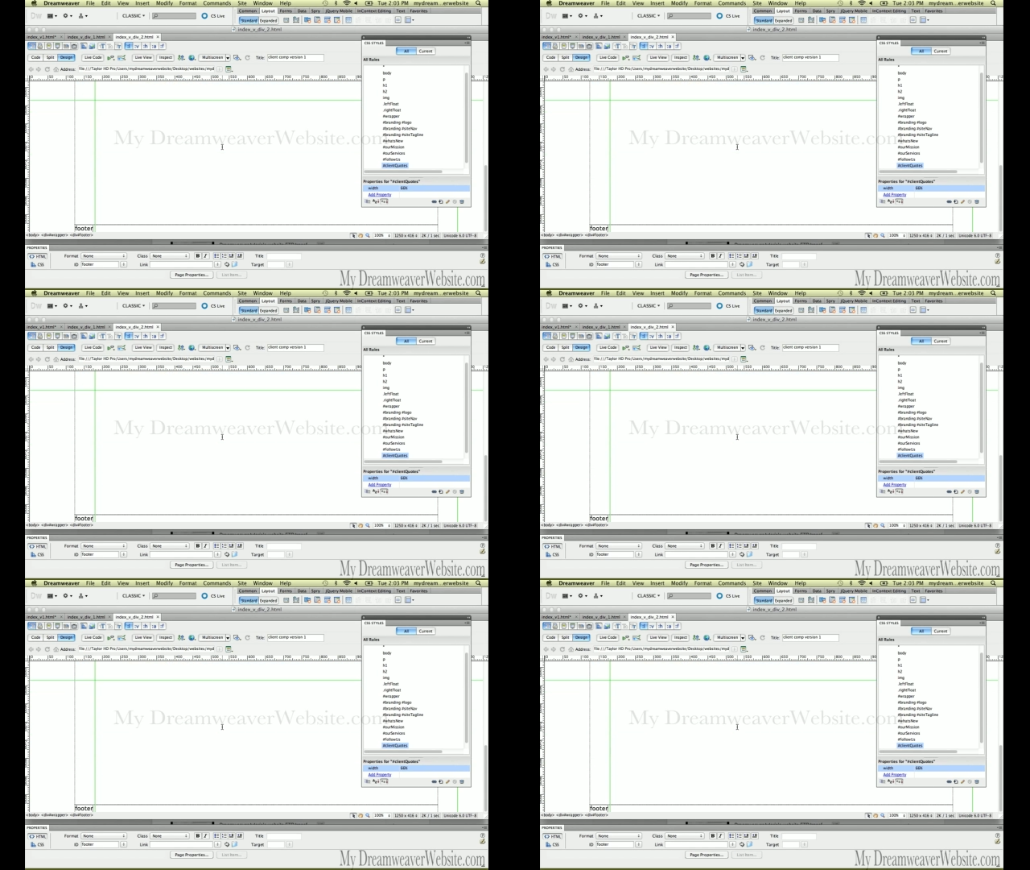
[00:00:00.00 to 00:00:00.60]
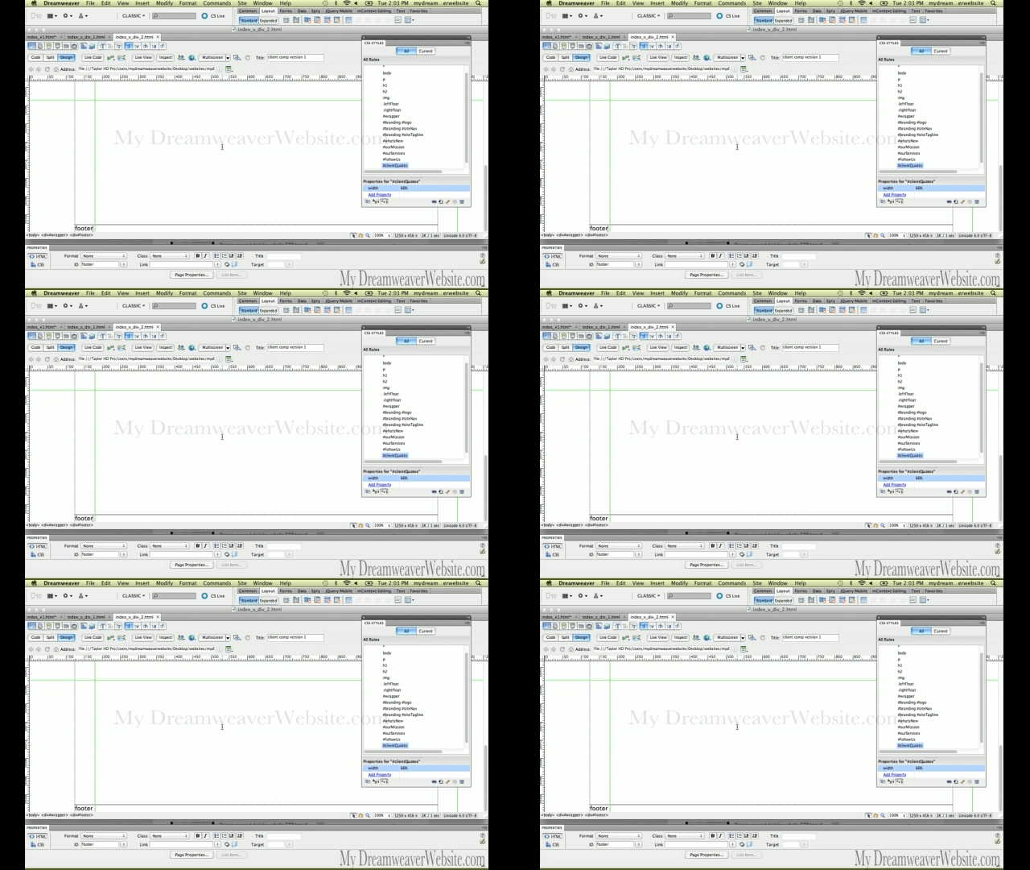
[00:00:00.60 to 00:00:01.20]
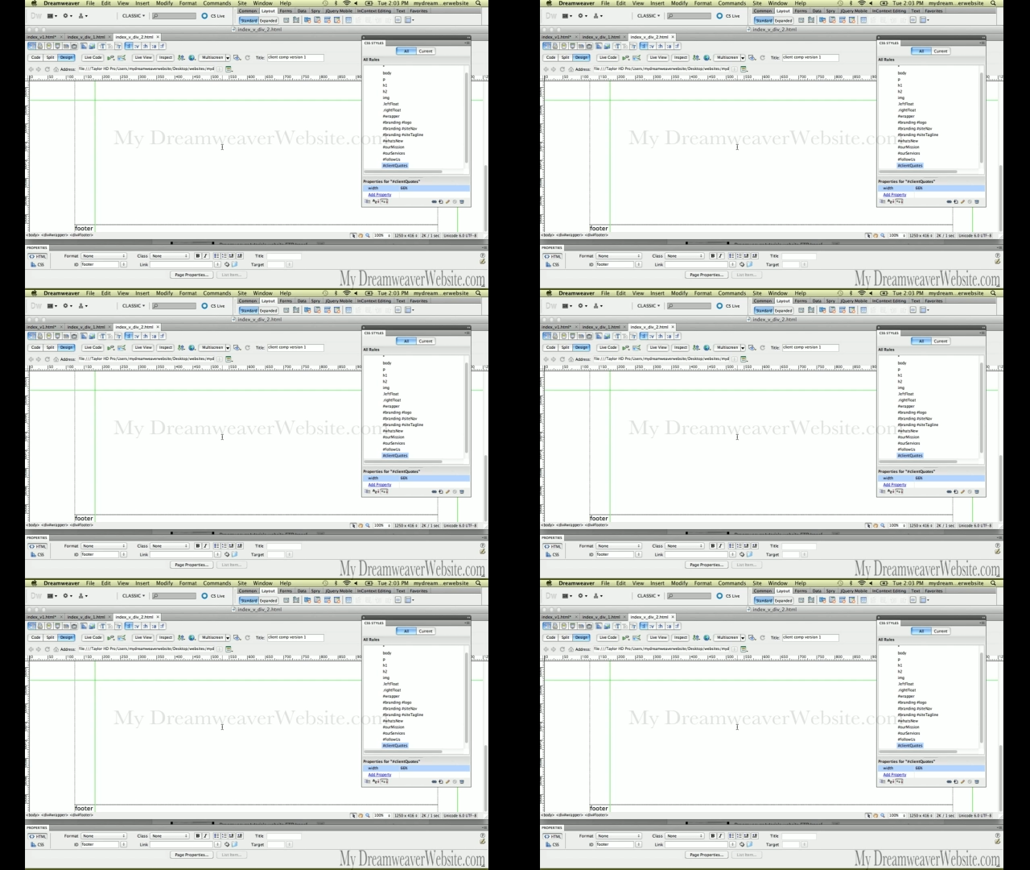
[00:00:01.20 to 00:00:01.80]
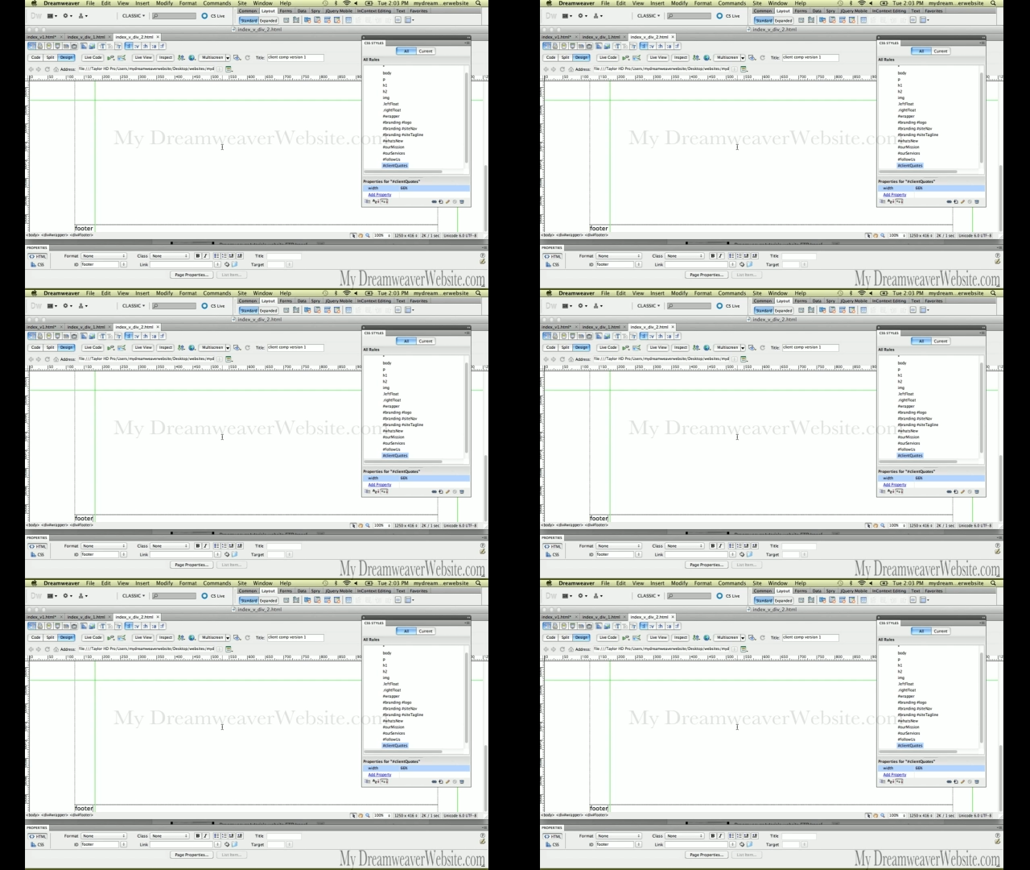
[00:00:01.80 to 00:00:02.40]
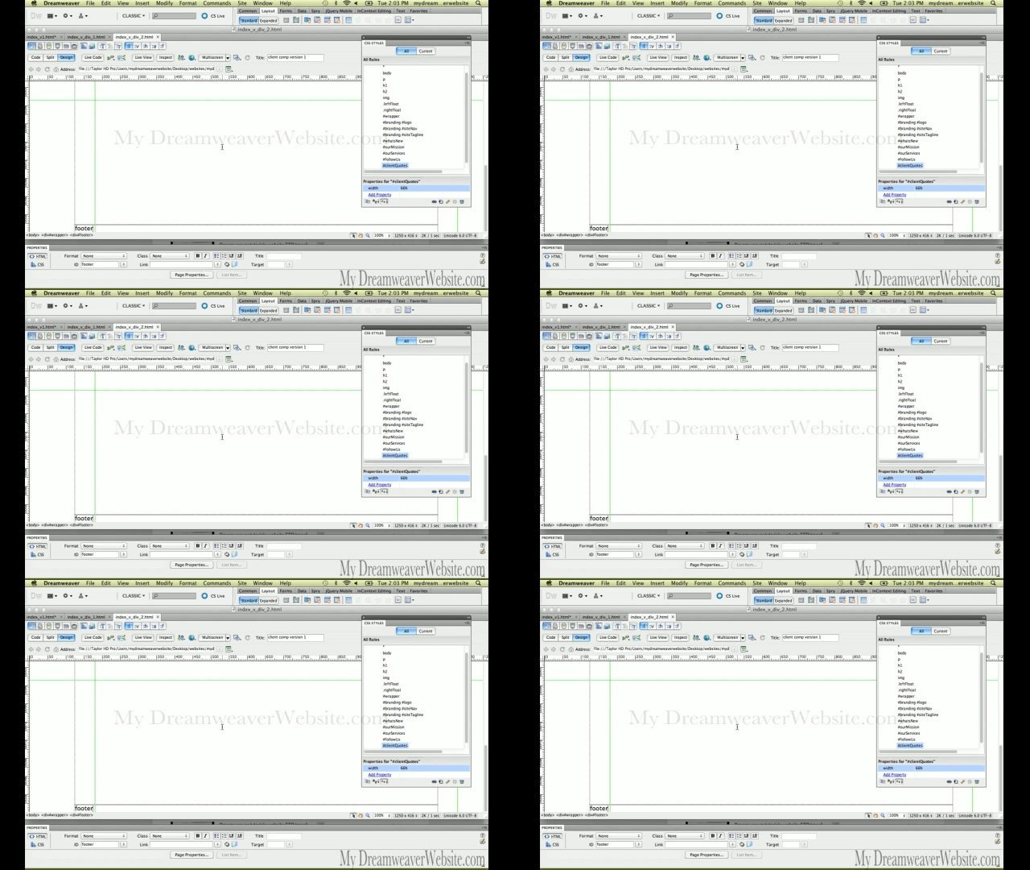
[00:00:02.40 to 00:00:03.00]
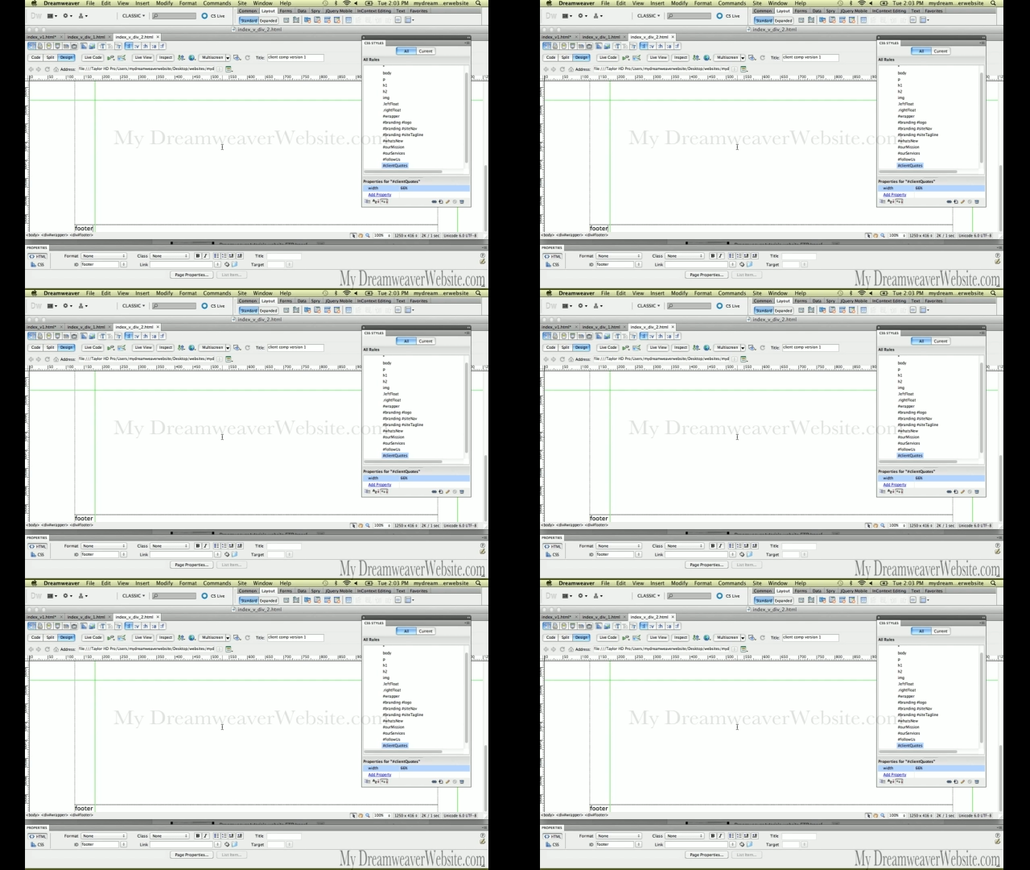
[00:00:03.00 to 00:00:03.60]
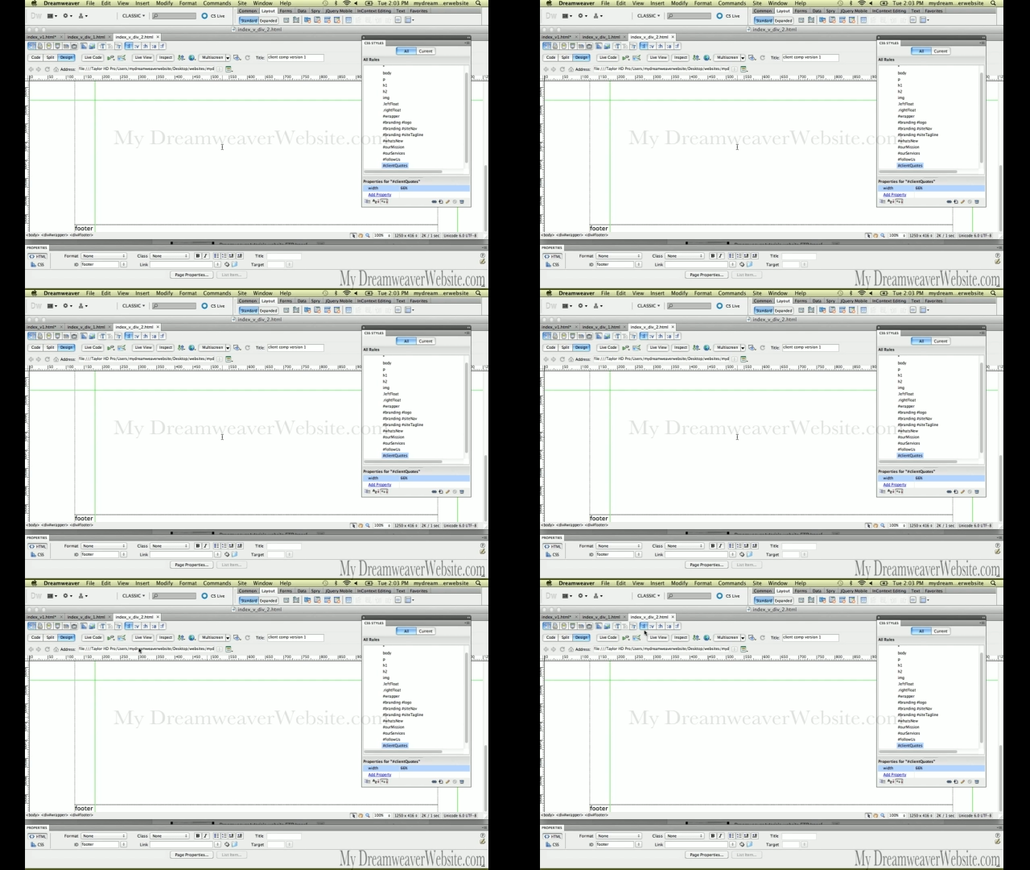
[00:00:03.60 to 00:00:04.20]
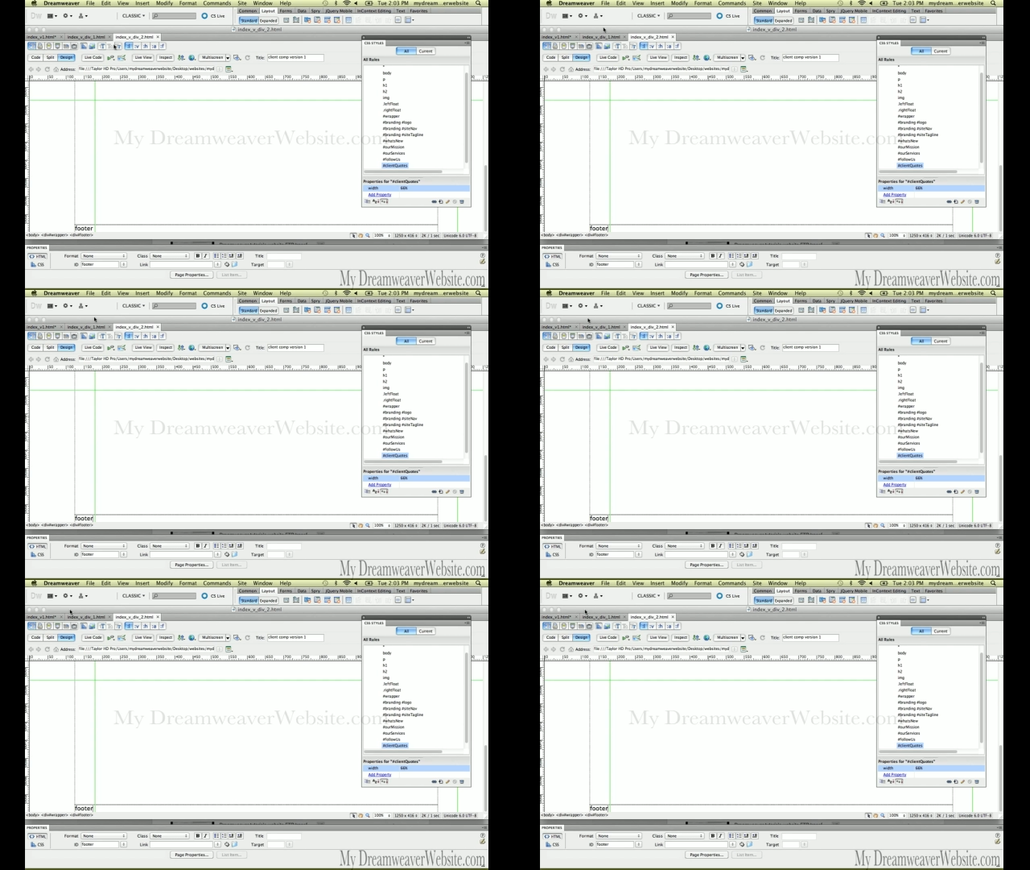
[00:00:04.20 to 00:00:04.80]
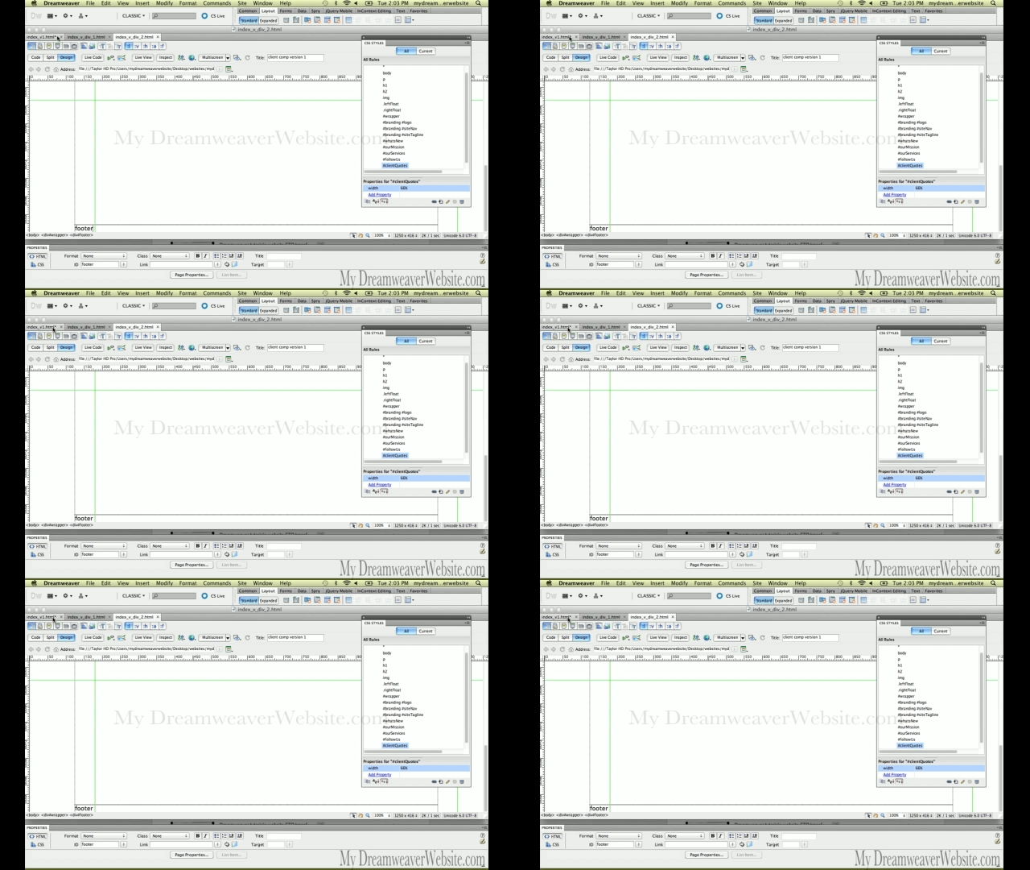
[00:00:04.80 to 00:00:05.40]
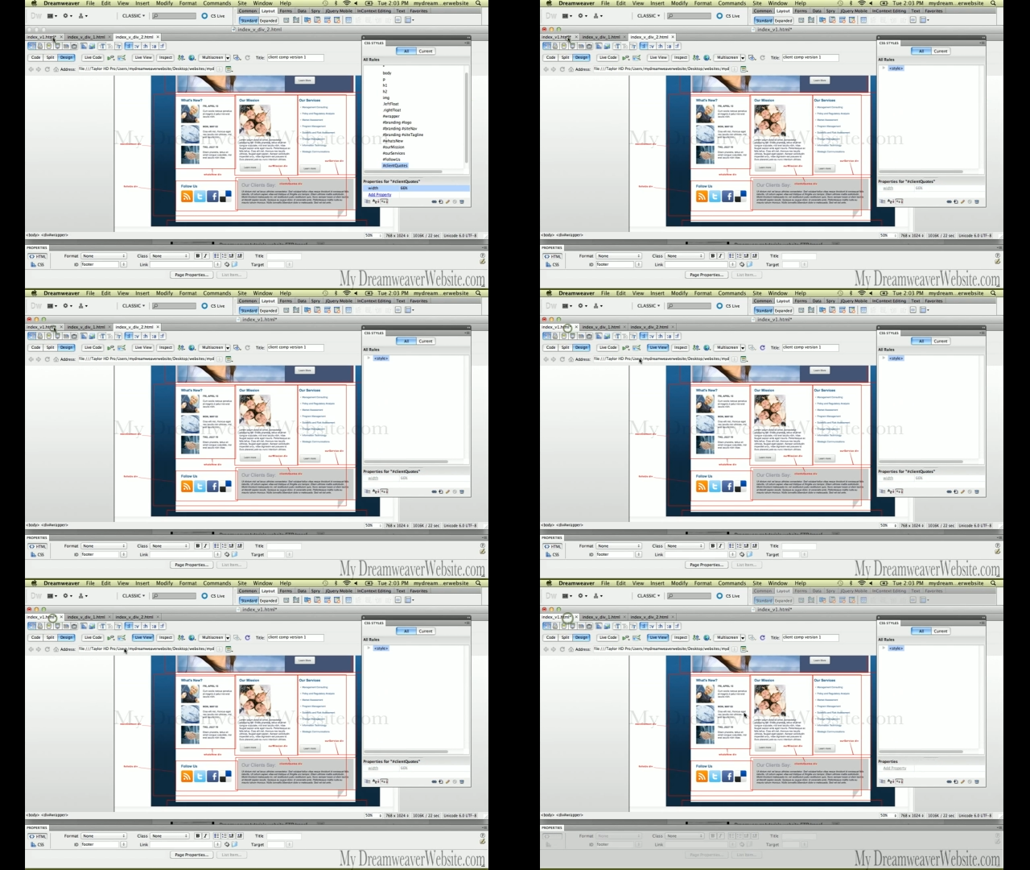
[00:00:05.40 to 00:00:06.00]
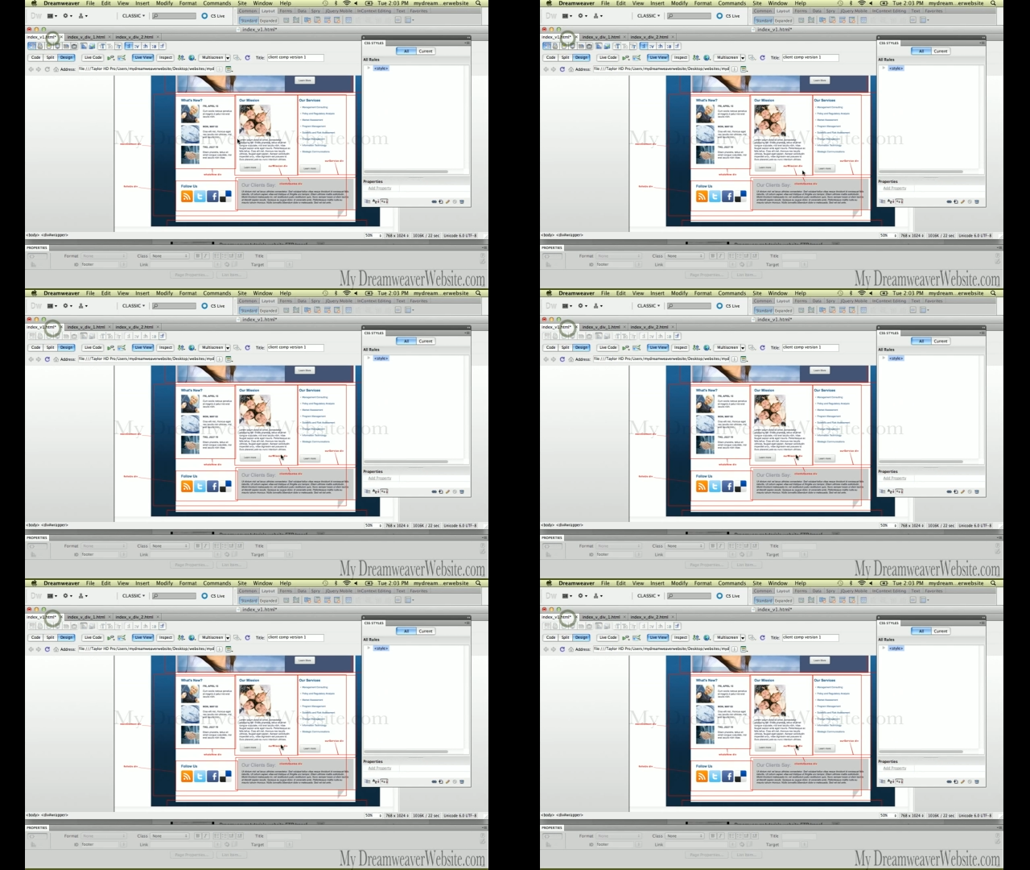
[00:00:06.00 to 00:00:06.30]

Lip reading: Nobody's mouth can be seen.